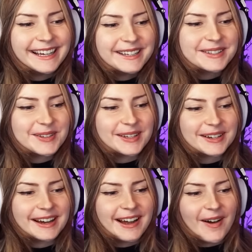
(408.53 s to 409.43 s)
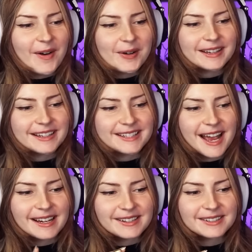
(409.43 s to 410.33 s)
So they're all gonna
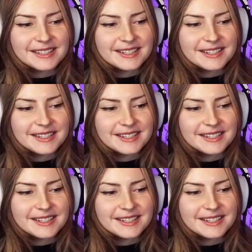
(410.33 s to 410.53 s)
technically